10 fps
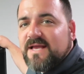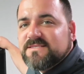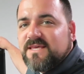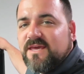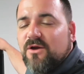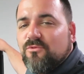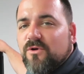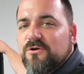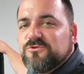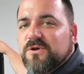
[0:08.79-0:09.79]
It's the
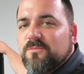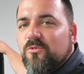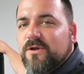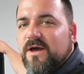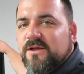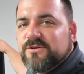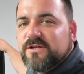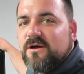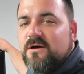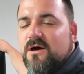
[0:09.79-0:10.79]
Road Trip 100,